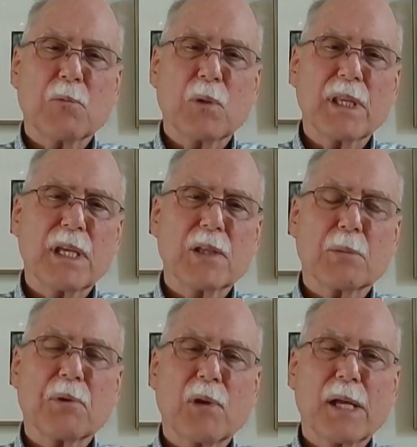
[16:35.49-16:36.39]
within the
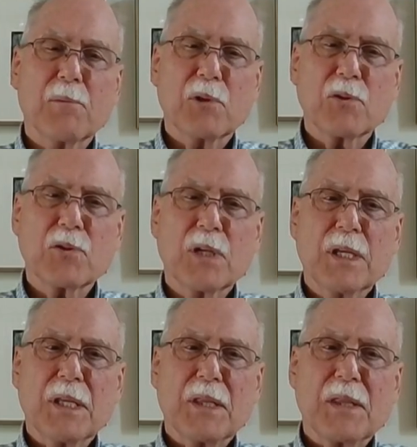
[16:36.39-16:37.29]
parameters
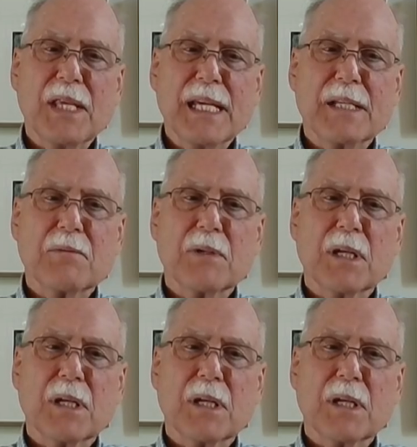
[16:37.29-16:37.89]
that